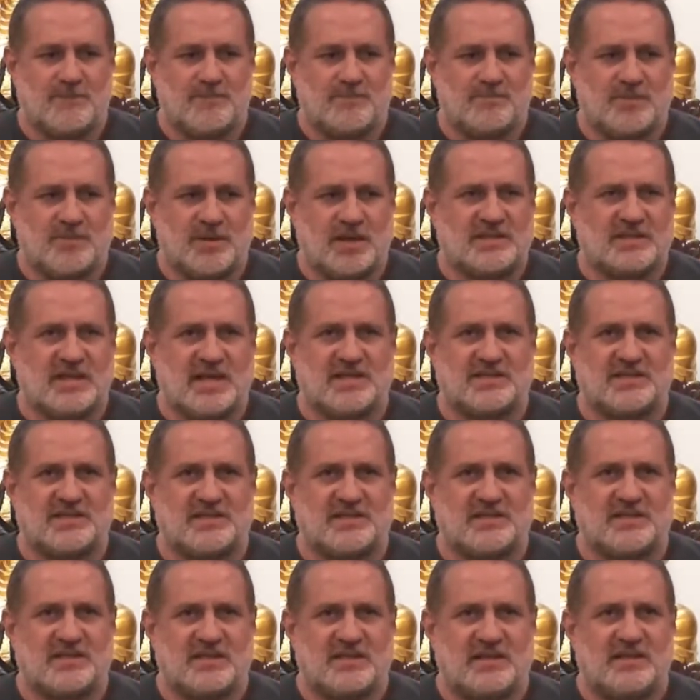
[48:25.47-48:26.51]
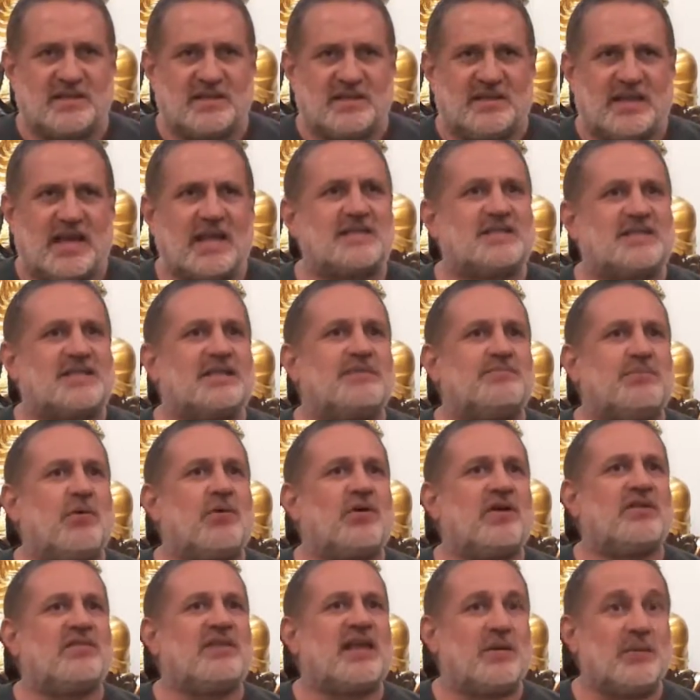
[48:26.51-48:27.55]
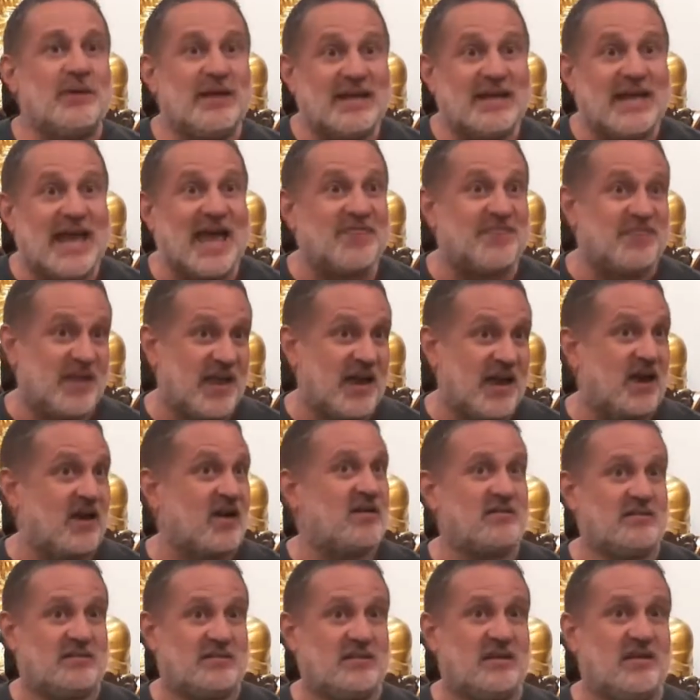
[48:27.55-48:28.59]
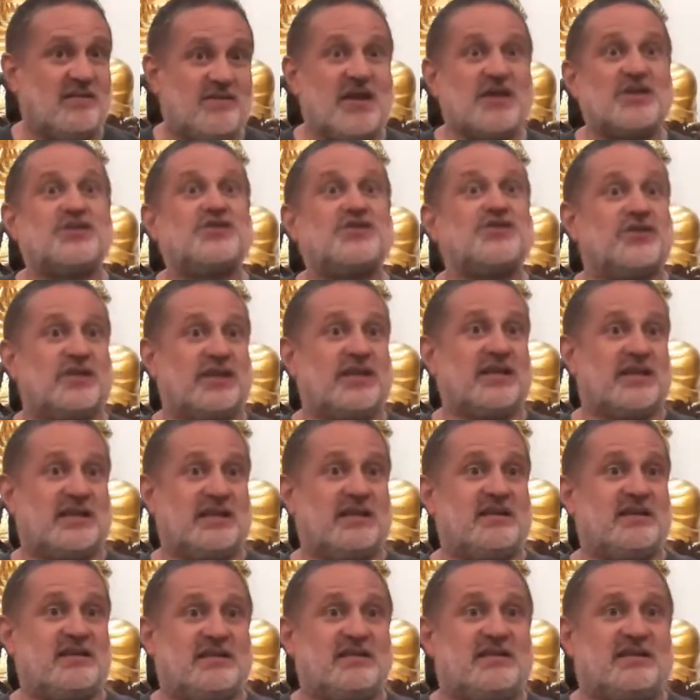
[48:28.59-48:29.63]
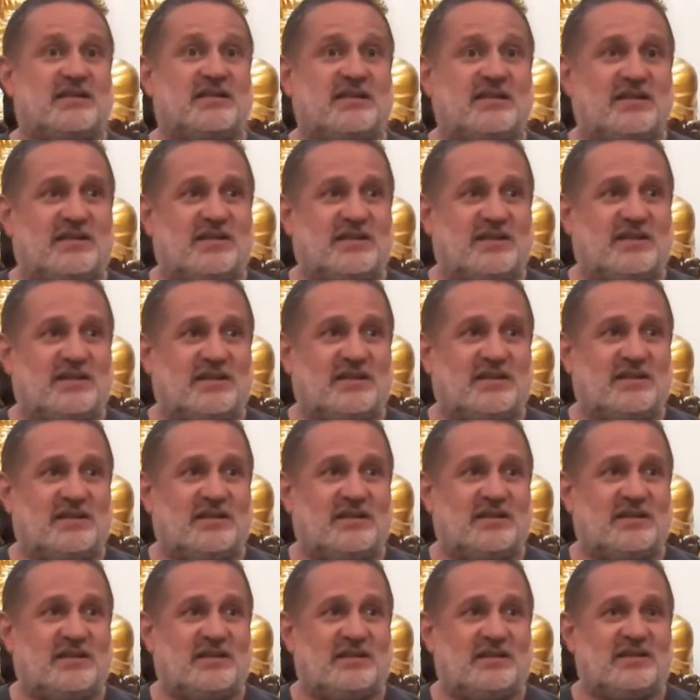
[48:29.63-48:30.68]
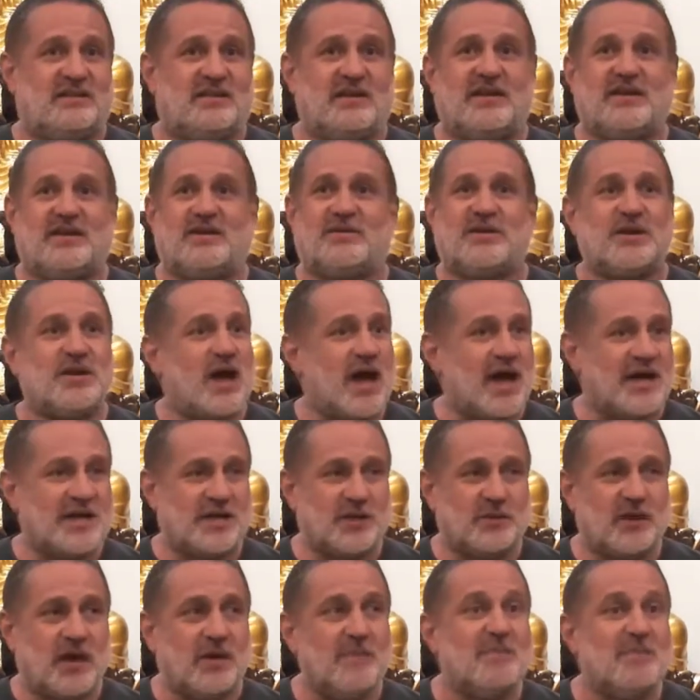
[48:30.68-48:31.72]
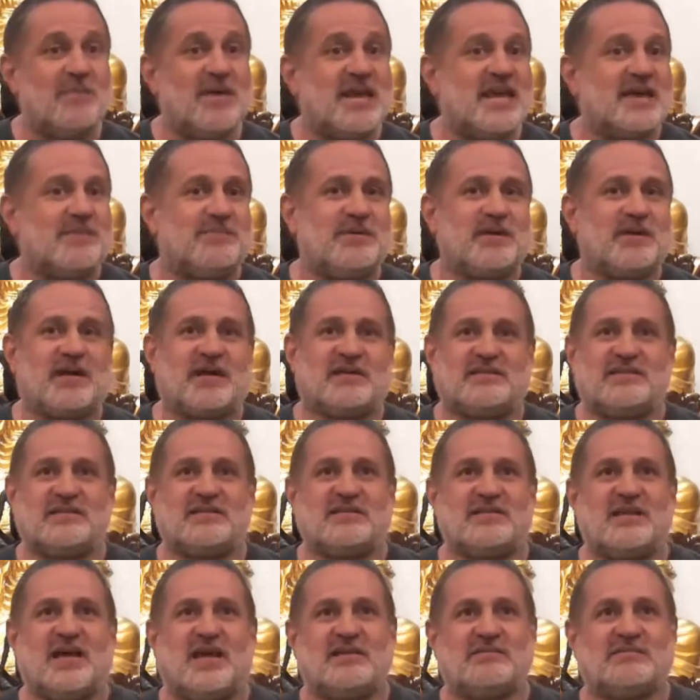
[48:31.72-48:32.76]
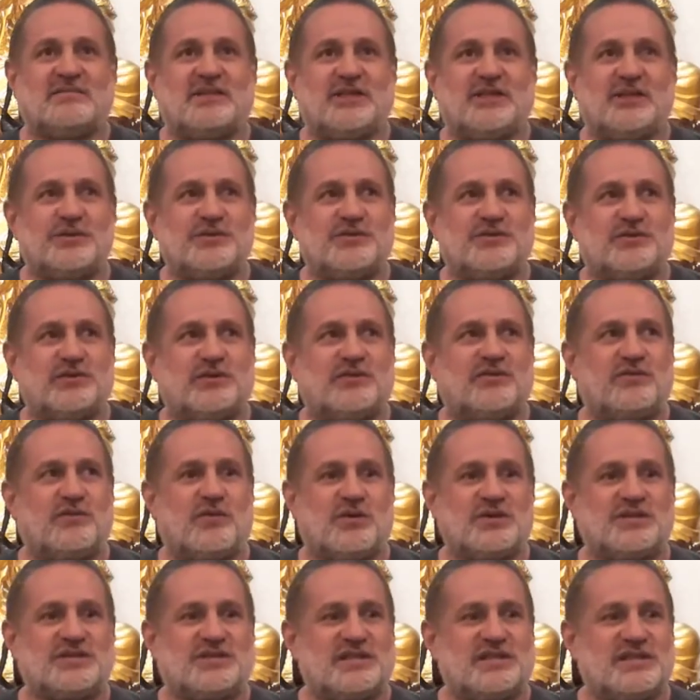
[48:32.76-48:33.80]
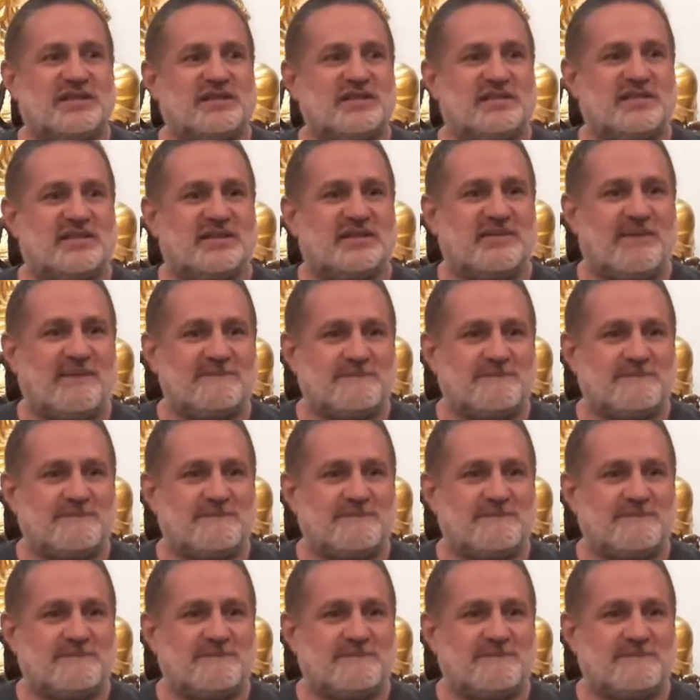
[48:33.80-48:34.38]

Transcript: Because that's important that we get there eventually. I don't omit it because it's not useful. Of course it is.